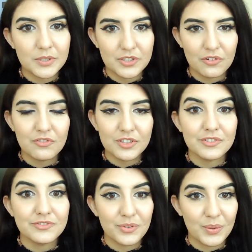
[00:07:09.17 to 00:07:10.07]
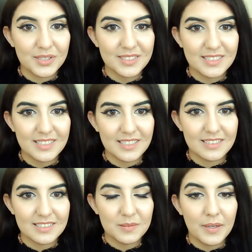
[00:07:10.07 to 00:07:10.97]
but don't feel forced
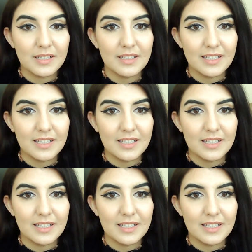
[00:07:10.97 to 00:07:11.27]
to spend